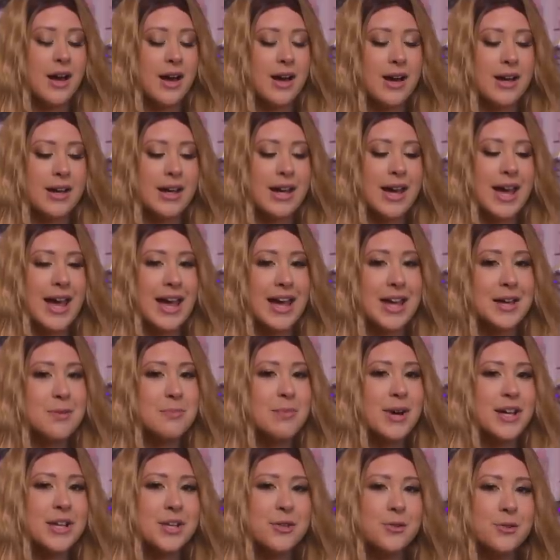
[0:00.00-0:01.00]
I hate
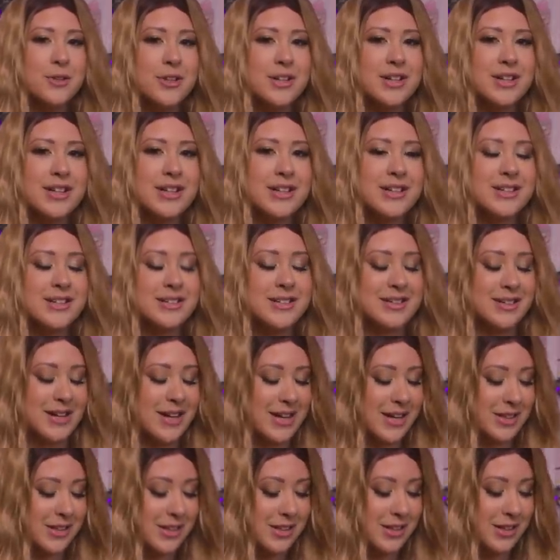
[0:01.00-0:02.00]
my new look.
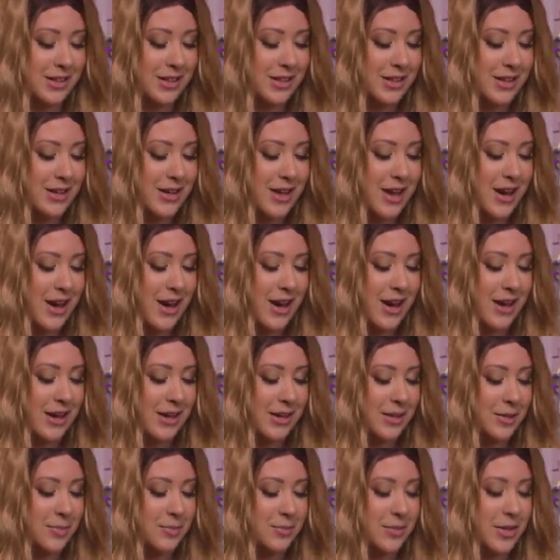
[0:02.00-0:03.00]
I think
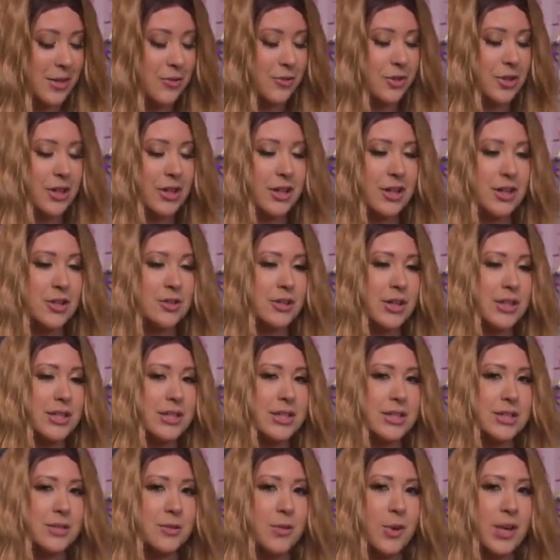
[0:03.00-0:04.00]
I'm never gonna dress
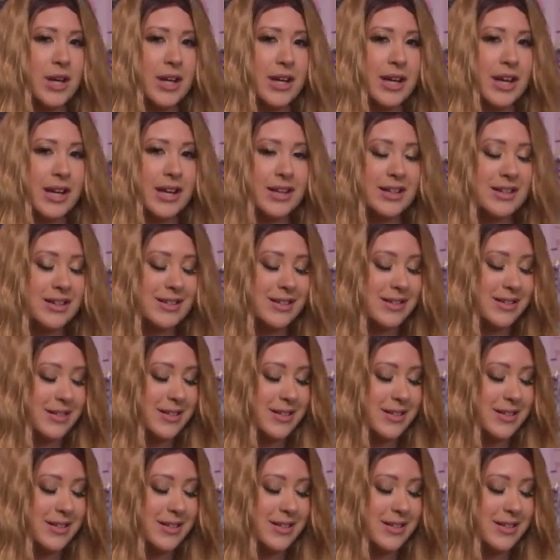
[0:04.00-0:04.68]
this way again.